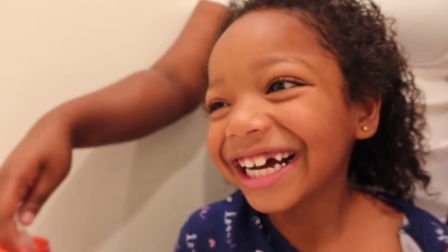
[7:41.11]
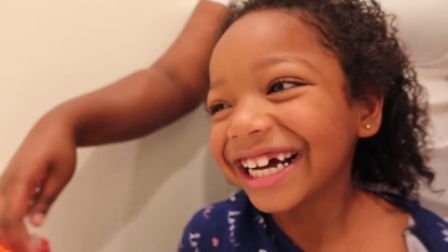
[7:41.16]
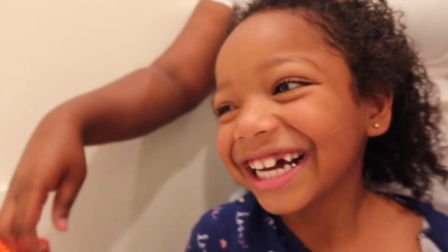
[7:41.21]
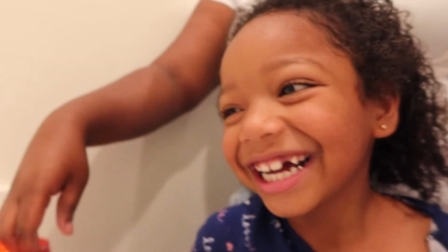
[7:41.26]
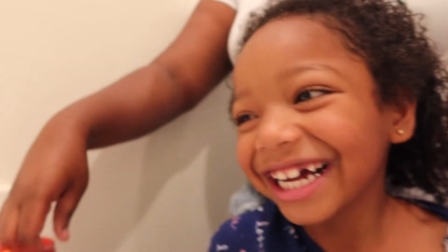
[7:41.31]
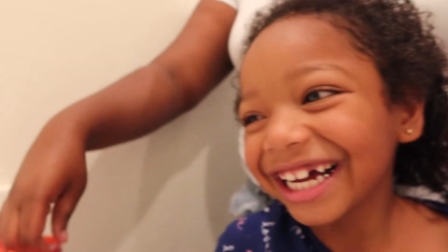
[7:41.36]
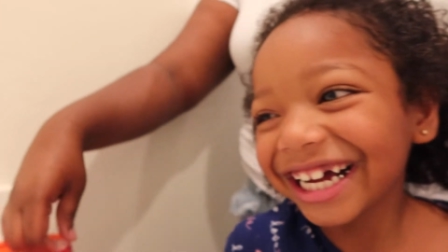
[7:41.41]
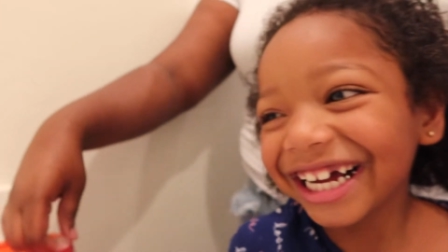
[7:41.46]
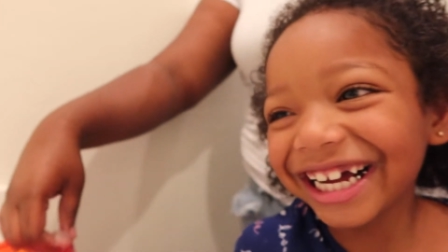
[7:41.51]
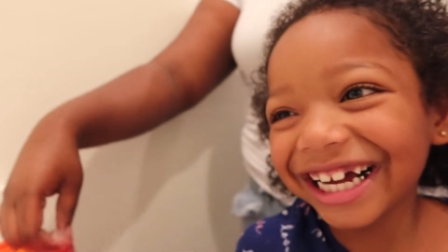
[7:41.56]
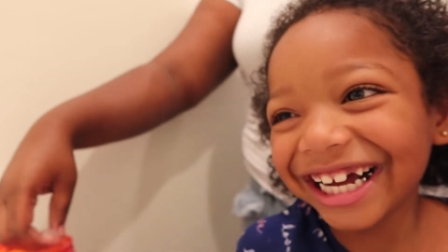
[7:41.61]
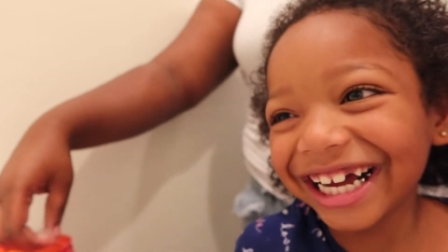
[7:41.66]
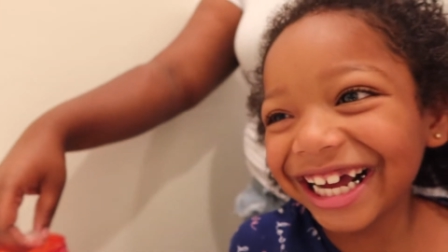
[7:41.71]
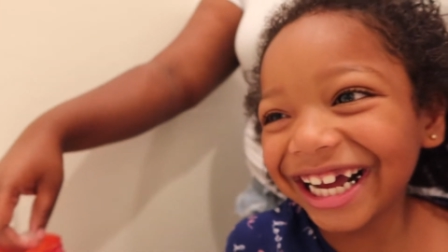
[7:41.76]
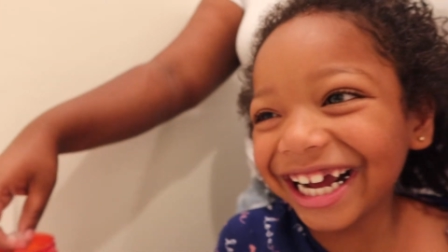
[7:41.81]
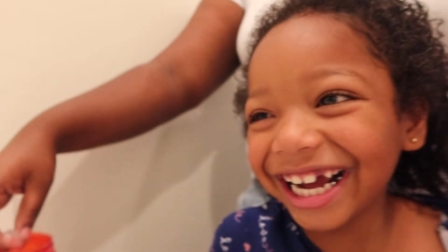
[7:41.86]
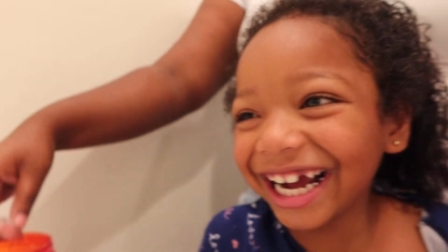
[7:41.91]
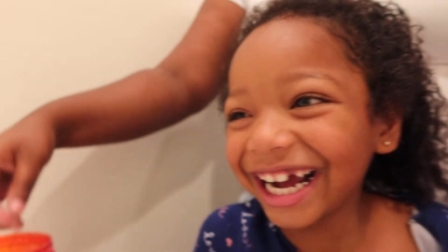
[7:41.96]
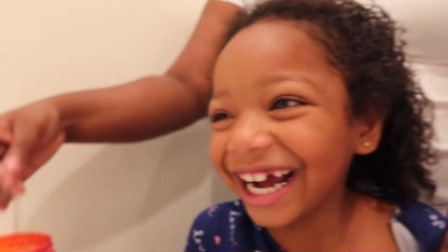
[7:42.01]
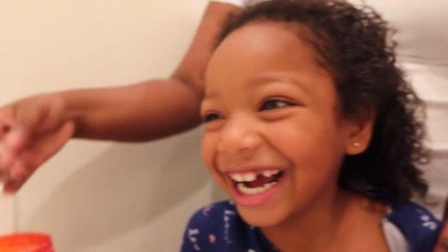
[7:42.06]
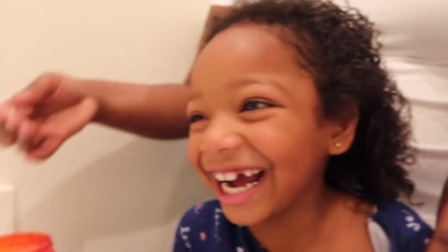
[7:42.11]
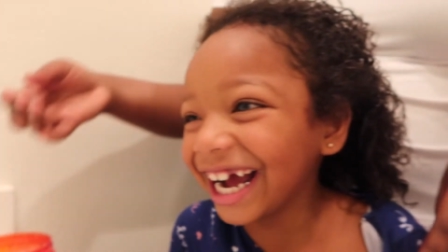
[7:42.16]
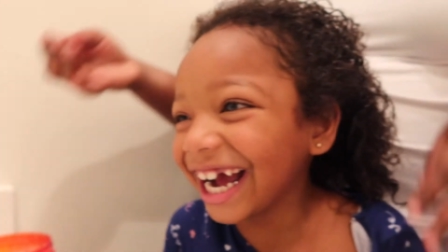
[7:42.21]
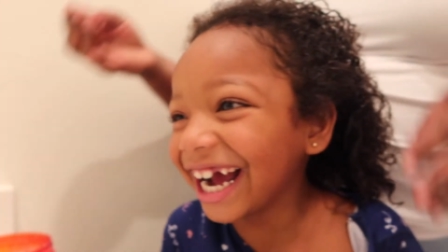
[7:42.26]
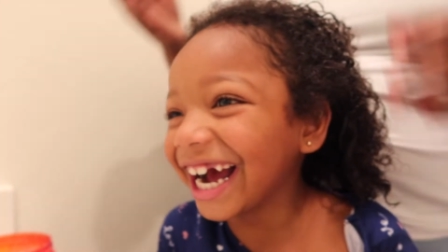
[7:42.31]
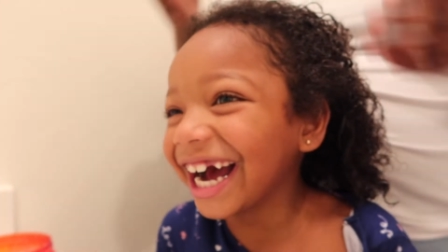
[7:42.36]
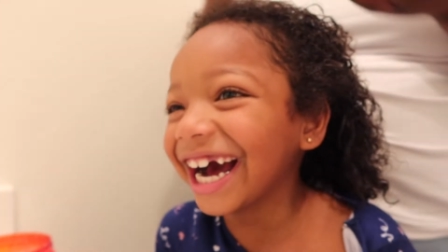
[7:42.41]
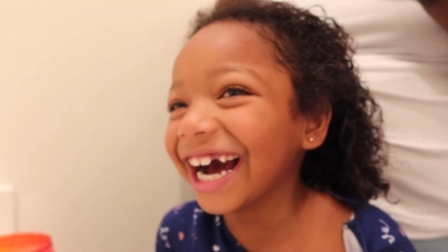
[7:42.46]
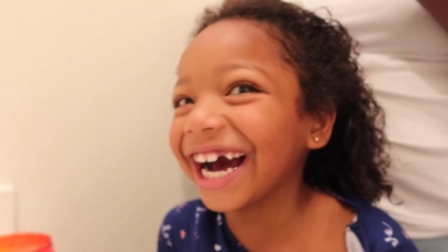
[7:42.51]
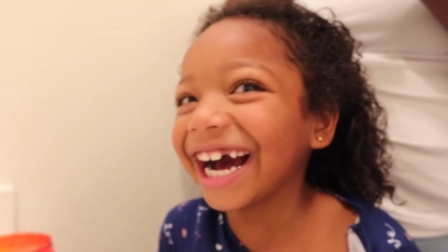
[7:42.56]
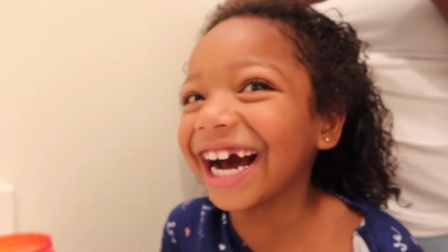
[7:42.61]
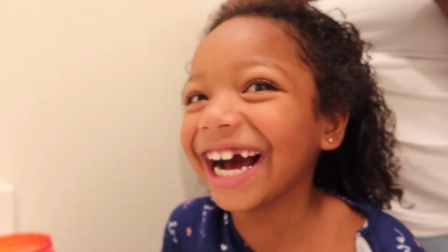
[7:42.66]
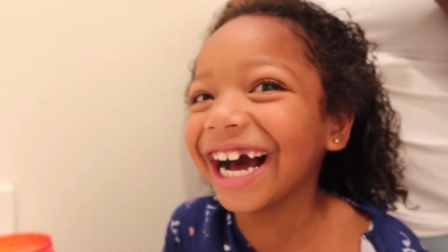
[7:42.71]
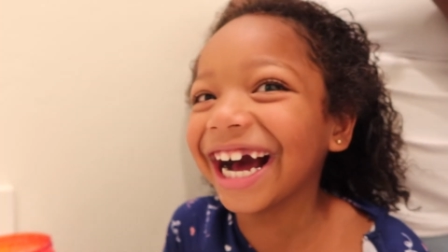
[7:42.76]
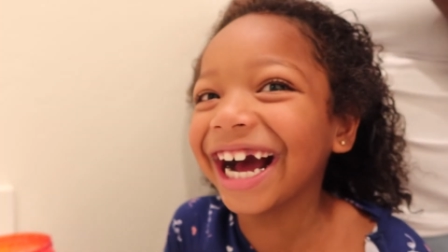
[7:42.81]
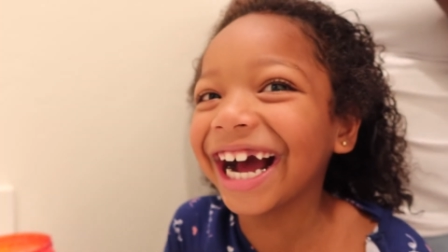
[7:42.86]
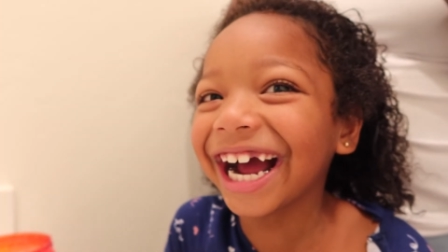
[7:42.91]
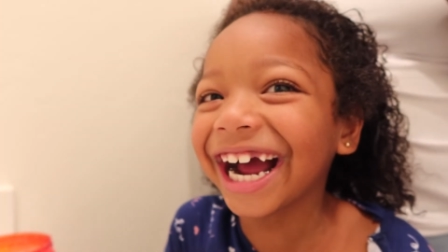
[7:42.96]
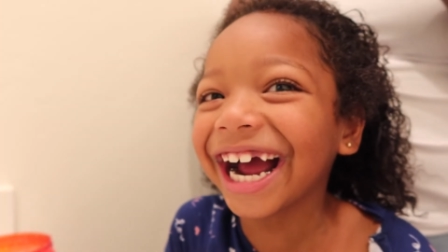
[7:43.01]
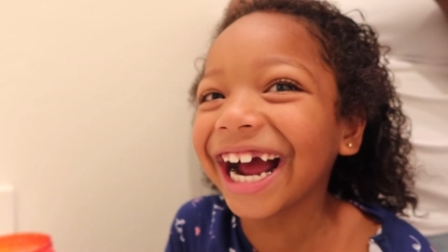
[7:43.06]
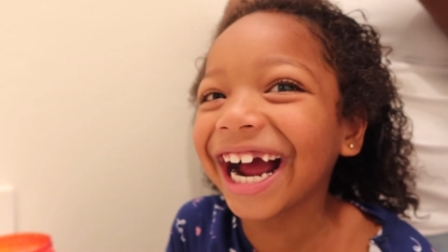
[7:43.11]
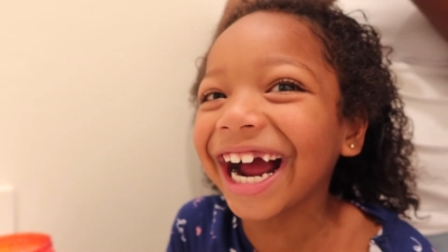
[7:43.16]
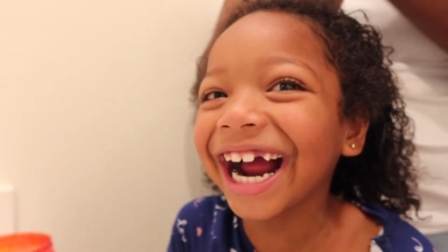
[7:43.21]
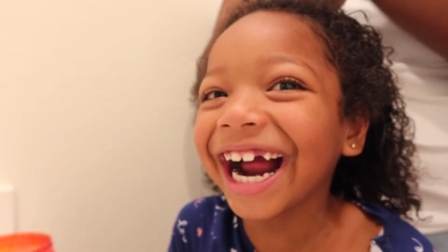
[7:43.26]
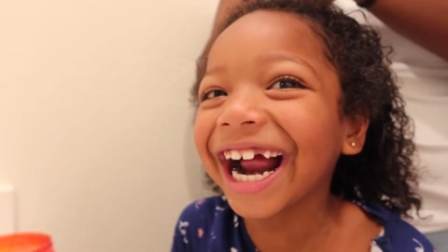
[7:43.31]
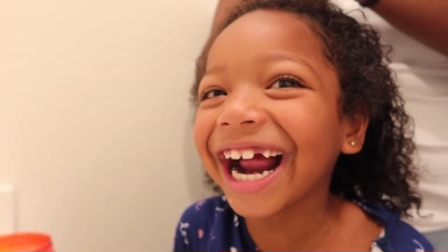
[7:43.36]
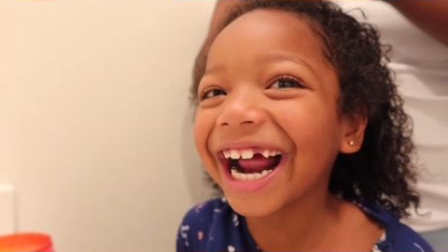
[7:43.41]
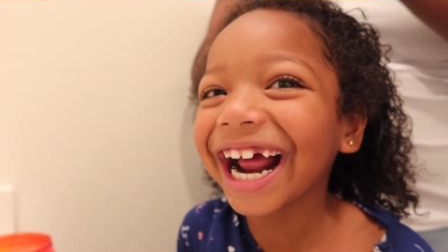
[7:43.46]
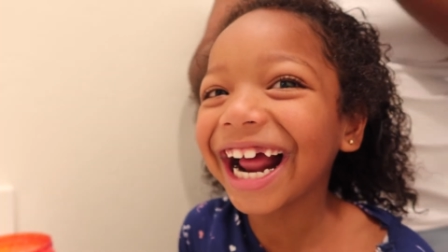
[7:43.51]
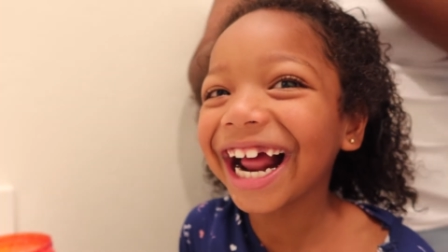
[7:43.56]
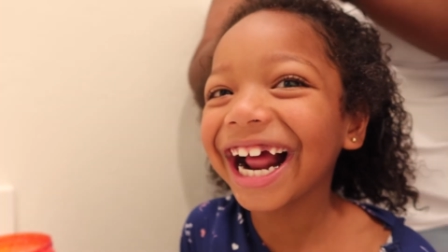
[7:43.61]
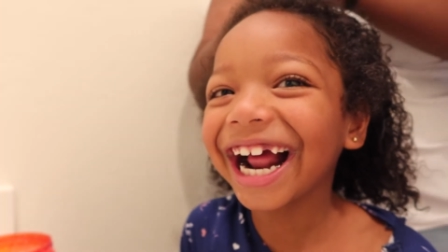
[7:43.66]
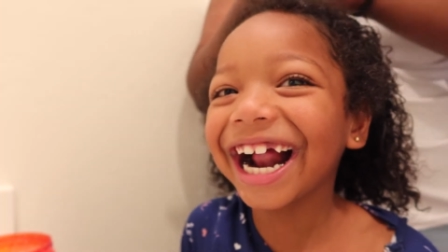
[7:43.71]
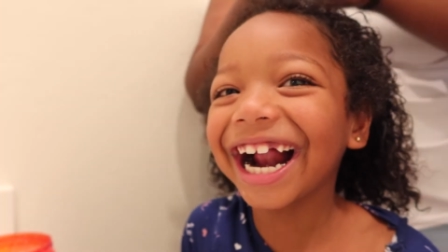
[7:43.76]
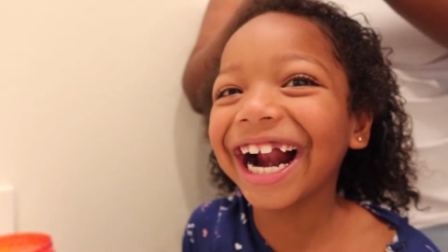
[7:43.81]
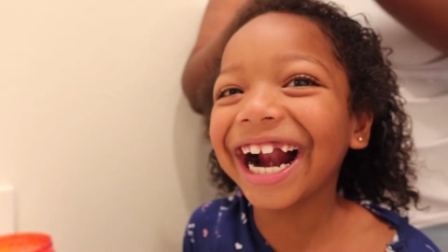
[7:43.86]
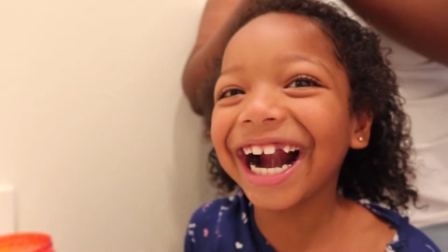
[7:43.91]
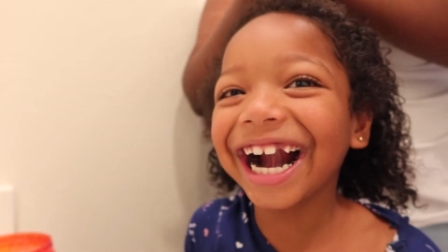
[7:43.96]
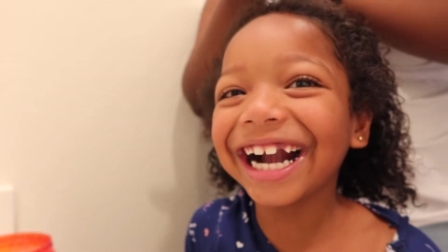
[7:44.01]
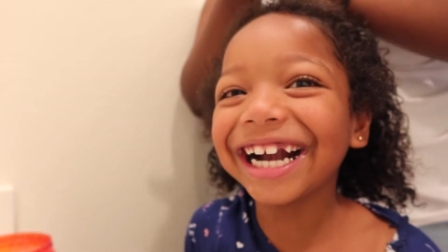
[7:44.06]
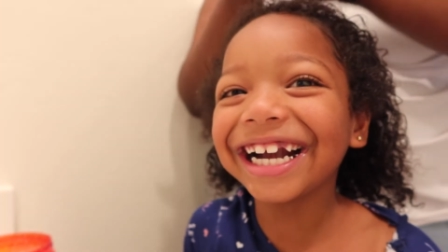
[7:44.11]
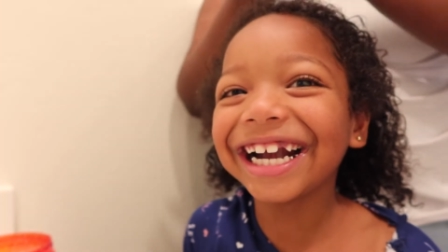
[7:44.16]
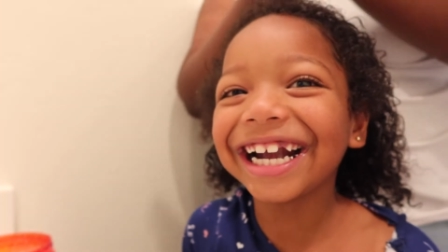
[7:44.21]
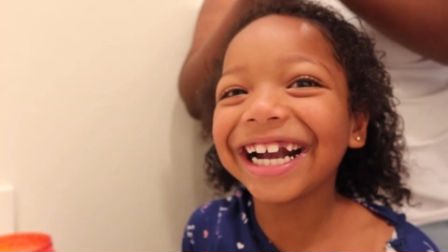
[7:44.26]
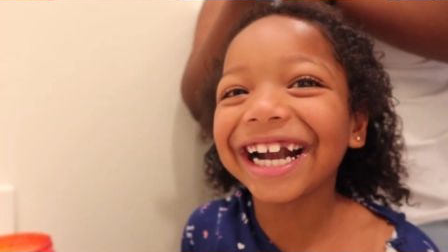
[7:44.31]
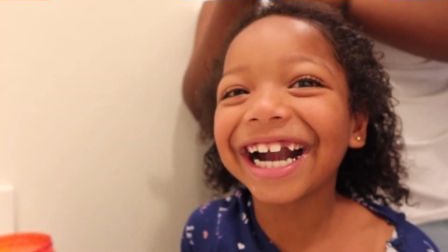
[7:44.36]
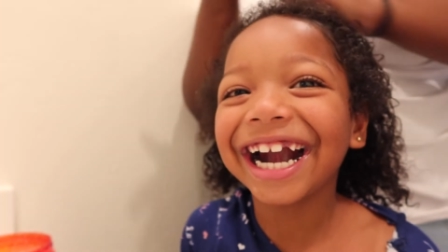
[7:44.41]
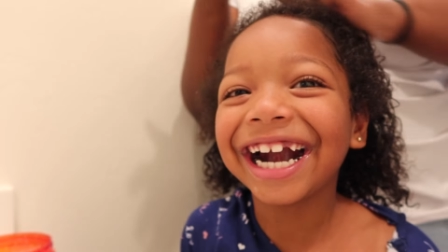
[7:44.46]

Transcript: a good mood this morning guys. Um,